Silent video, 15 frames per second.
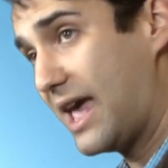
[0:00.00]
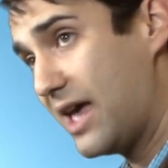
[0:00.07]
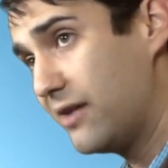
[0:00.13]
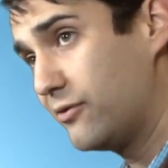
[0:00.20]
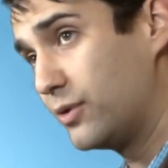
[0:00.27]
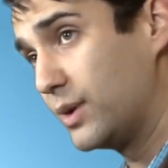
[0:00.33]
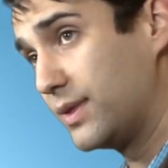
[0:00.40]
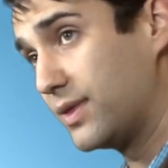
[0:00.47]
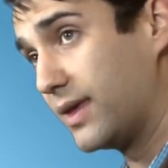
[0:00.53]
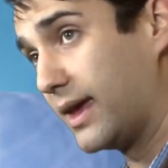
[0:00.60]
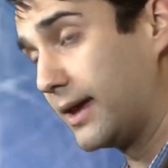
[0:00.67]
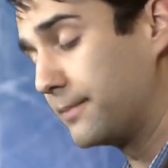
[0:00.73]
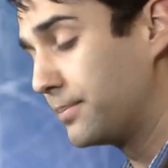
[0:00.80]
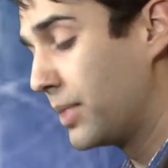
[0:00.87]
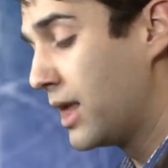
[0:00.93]

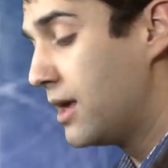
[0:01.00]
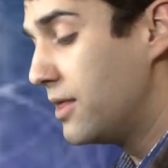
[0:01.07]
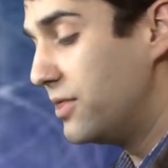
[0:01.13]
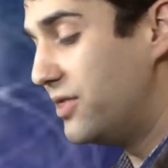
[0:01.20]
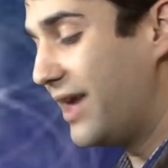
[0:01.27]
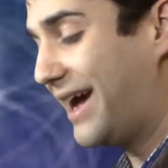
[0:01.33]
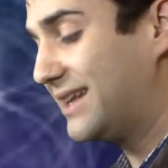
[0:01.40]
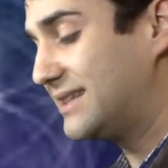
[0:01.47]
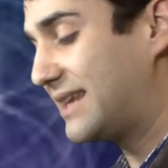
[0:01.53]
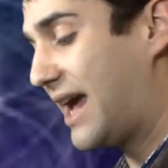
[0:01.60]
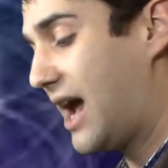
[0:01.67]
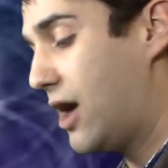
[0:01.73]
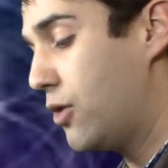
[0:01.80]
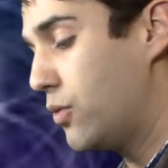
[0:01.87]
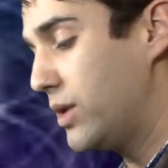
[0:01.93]
everything, that's
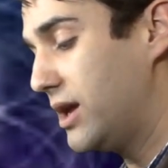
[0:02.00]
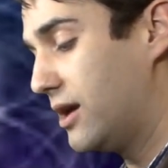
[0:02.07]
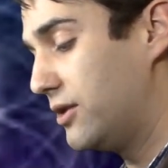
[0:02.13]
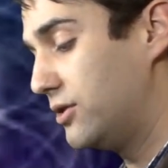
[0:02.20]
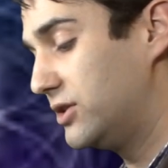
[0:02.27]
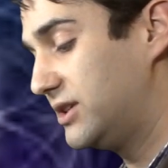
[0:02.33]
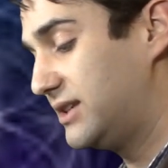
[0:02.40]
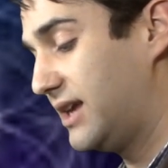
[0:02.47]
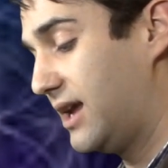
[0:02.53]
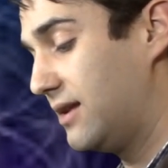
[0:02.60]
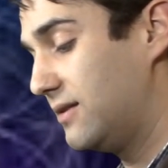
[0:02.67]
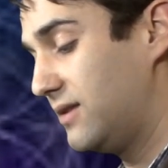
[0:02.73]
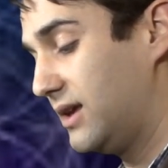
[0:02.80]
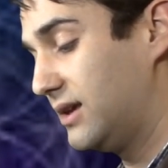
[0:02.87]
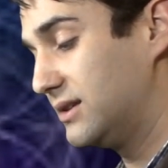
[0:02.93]
how we
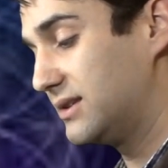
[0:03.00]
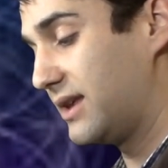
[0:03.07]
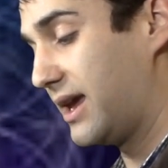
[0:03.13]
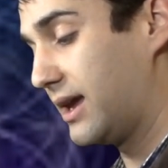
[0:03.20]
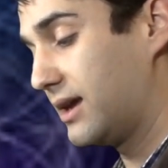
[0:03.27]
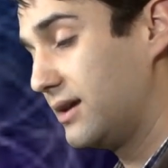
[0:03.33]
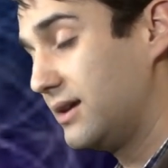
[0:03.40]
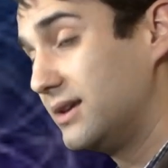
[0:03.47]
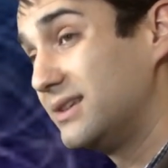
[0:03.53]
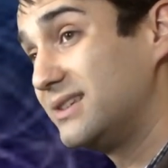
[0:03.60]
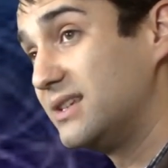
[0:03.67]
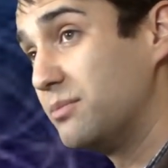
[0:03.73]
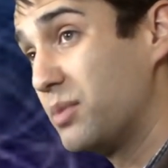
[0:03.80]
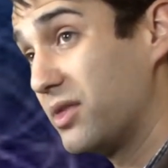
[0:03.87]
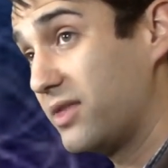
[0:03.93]
understand things like
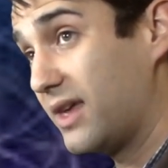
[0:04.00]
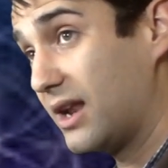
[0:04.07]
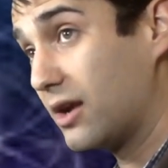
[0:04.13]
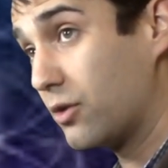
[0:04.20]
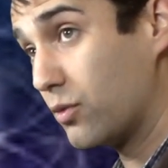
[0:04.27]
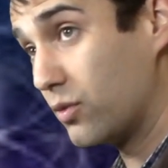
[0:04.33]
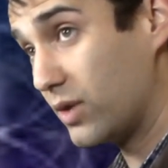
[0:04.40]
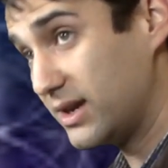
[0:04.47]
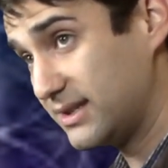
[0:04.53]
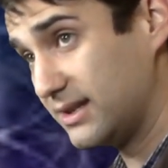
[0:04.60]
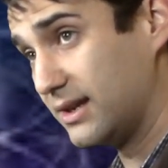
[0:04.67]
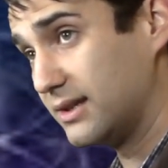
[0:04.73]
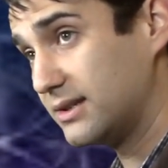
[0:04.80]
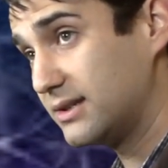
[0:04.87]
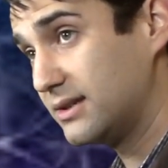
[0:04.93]
sympathetic
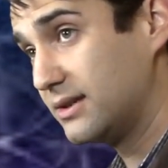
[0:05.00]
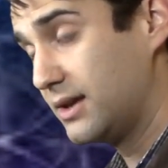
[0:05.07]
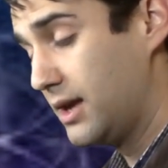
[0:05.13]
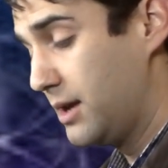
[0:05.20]
resonance,